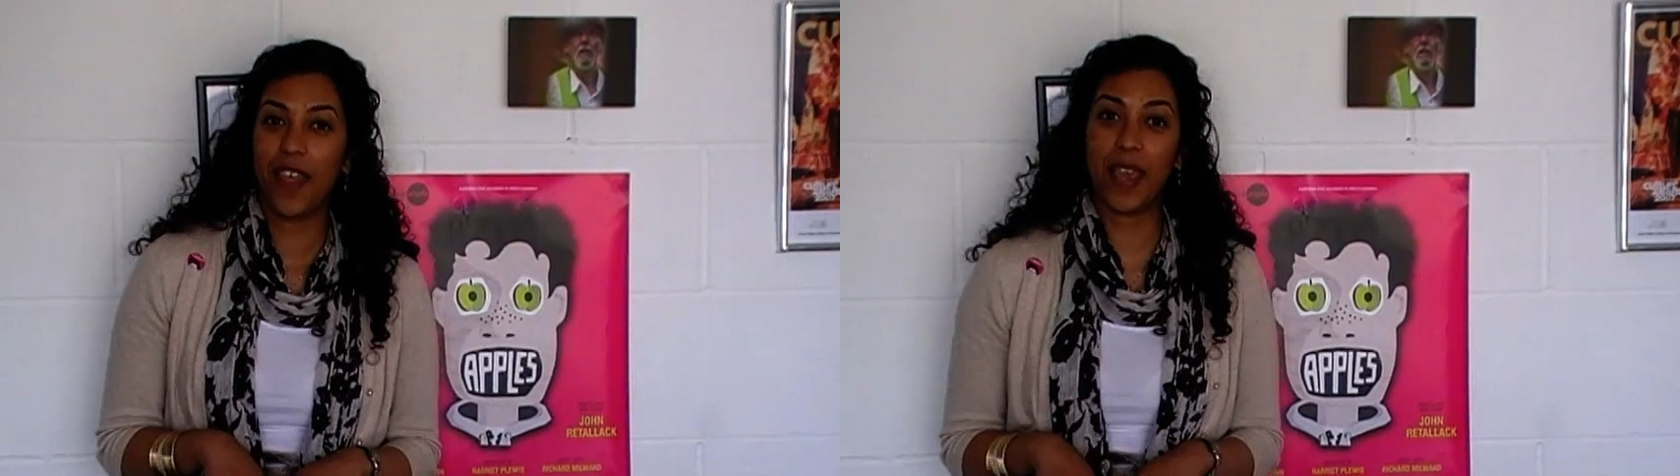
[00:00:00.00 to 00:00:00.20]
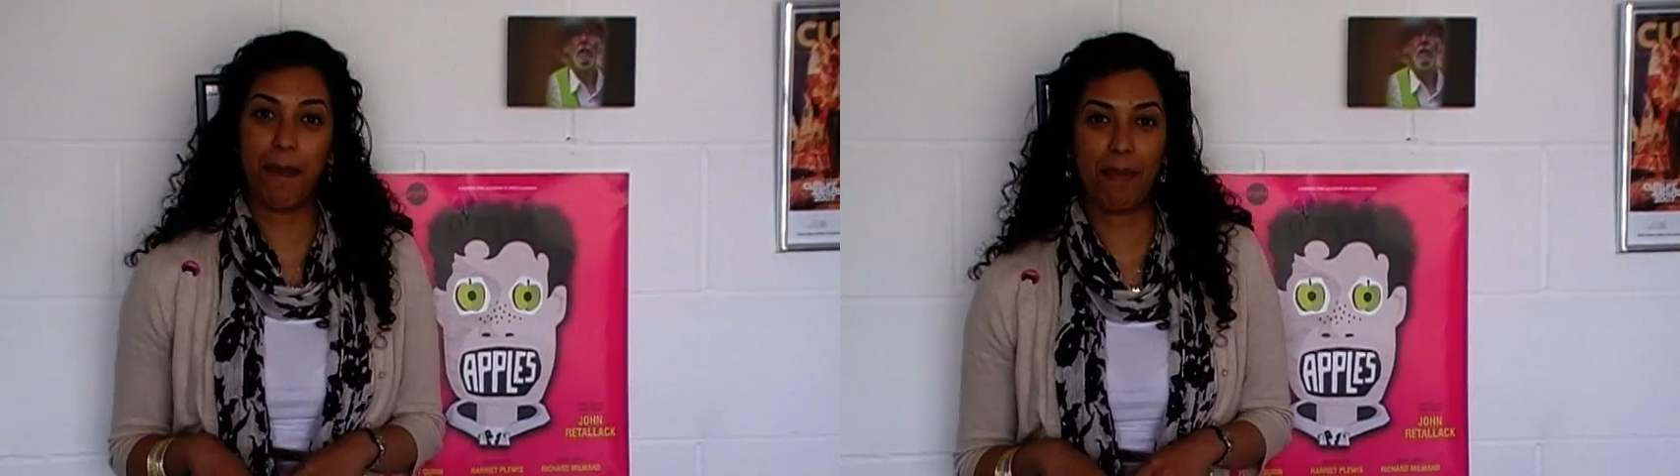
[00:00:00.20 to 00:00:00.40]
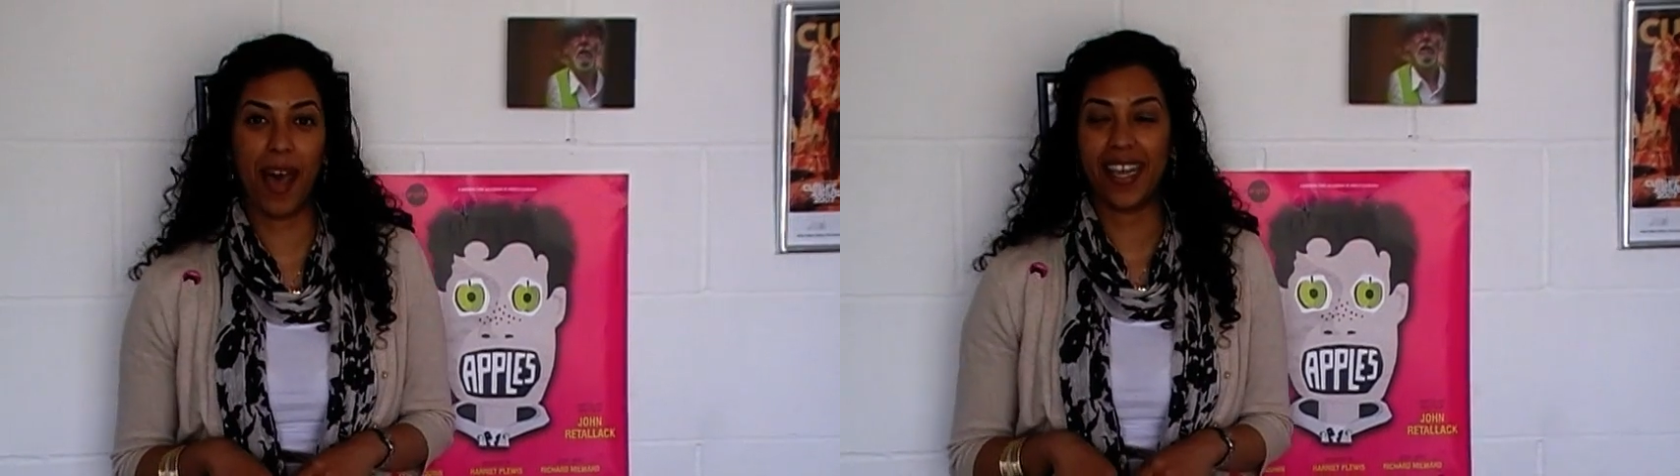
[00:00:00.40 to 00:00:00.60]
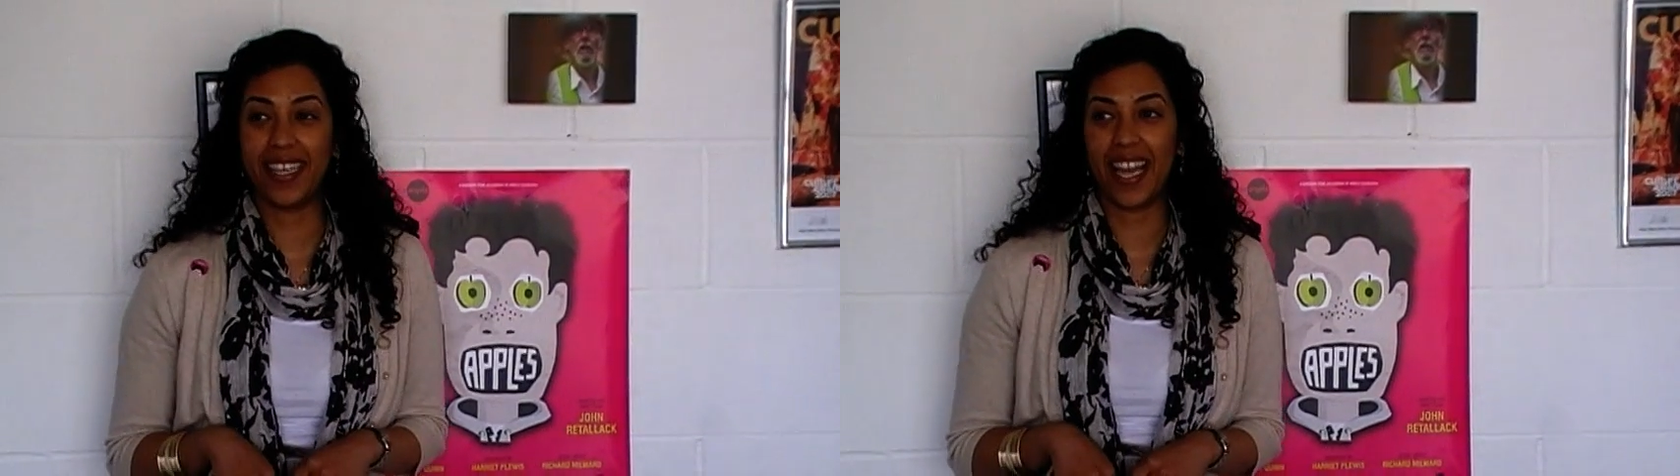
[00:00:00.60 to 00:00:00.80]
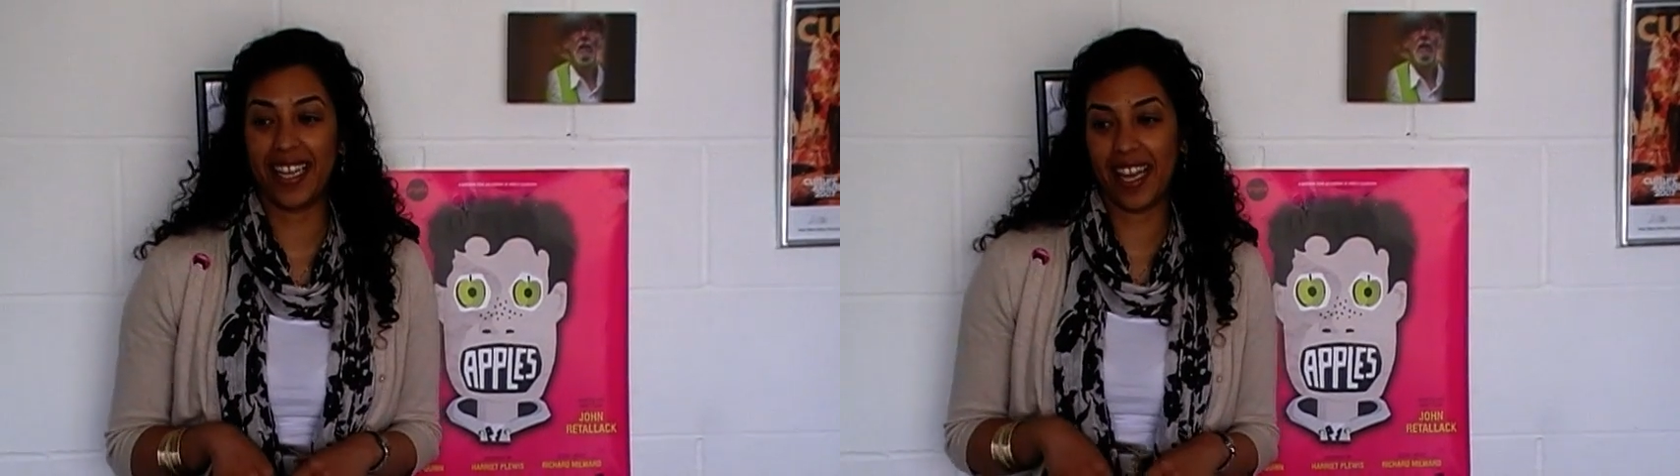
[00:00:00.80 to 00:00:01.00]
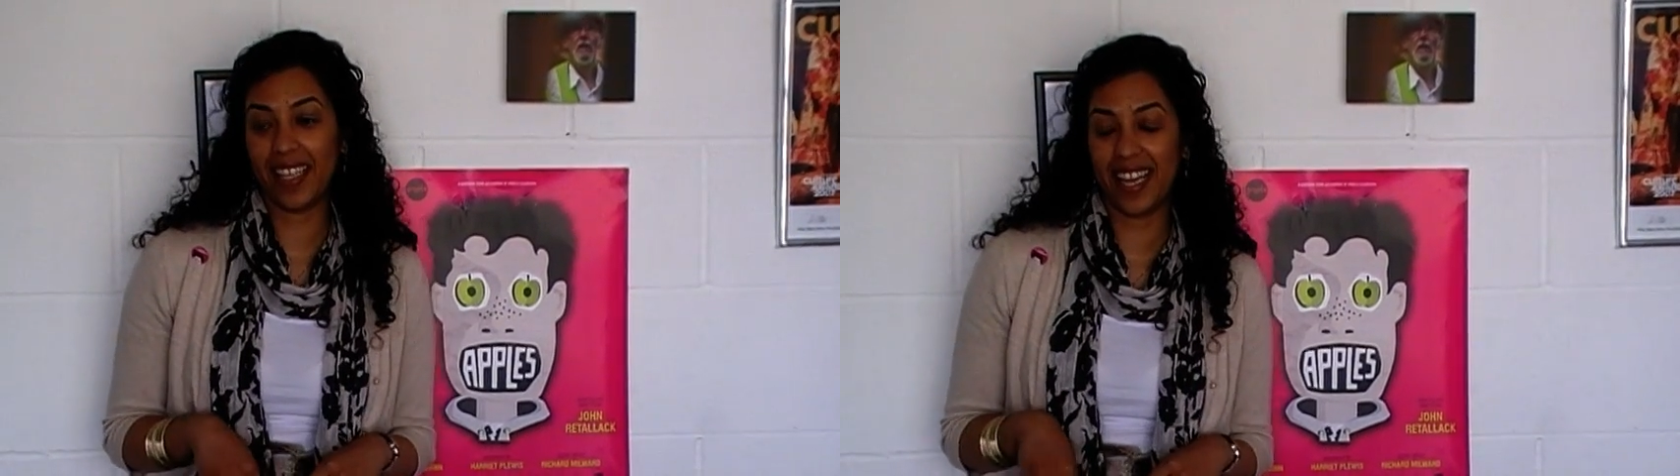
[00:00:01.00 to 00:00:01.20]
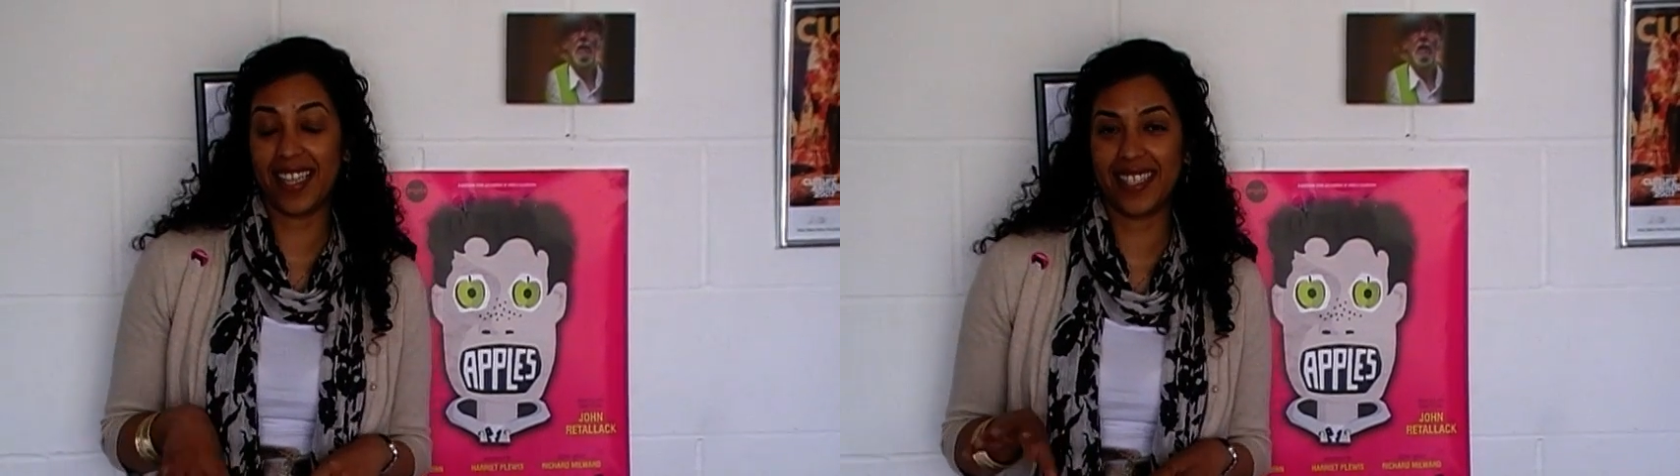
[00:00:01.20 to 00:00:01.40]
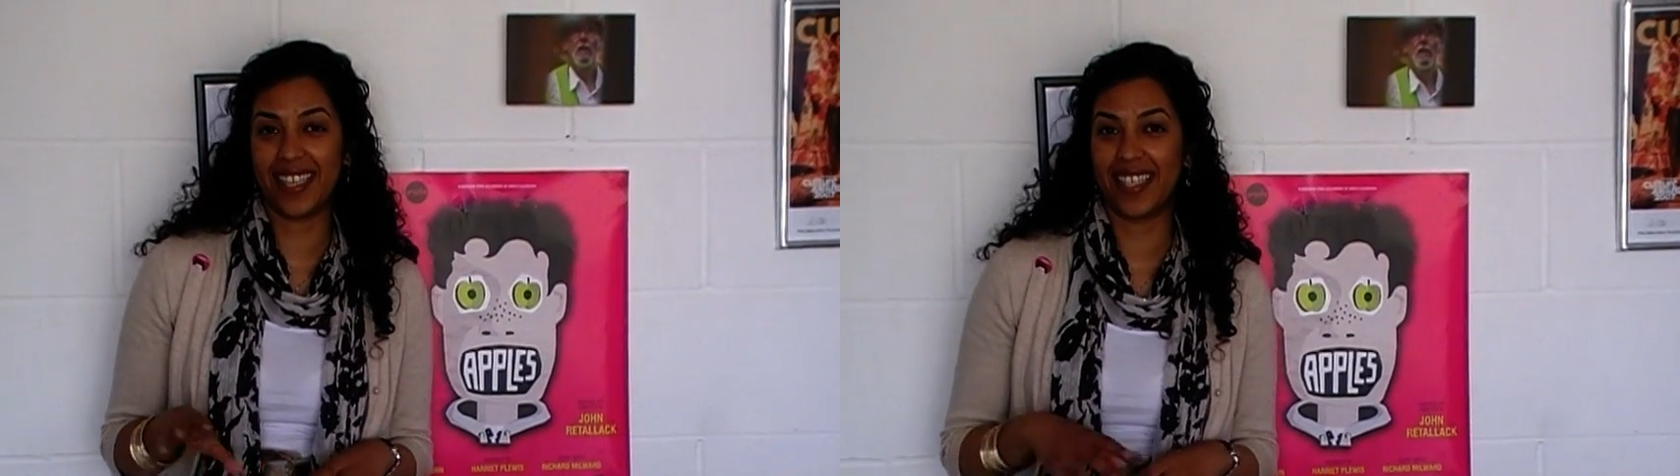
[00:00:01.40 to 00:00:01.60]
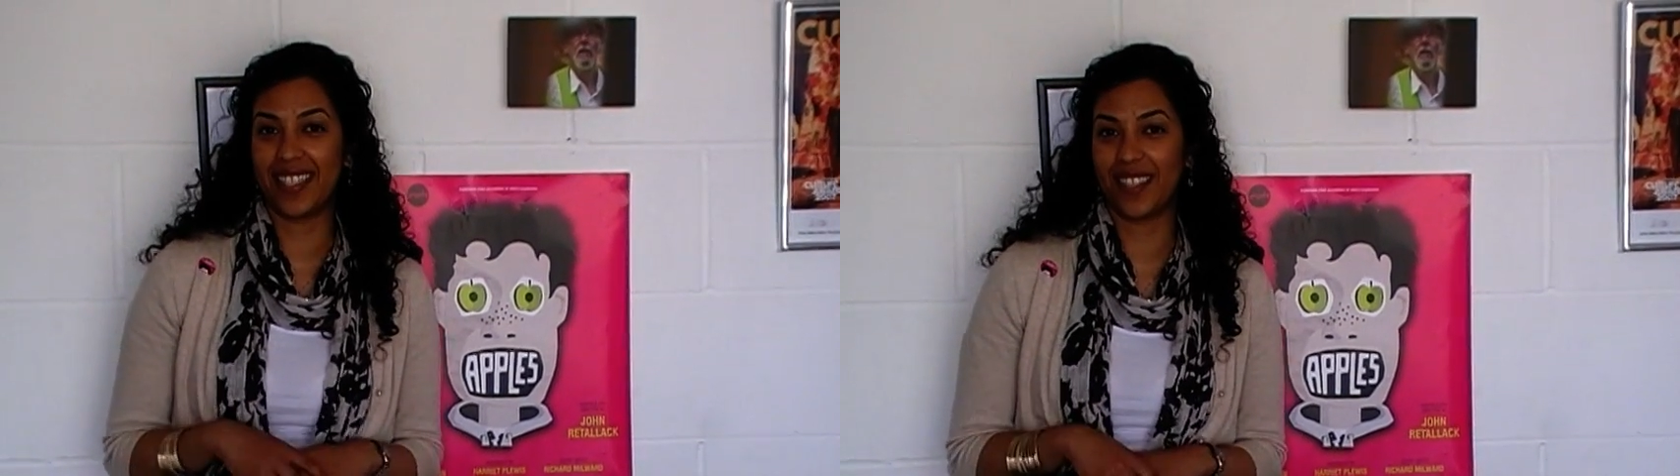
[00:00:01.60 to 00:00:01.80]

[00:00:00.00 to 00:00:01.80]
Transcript: the Empire night, night scenes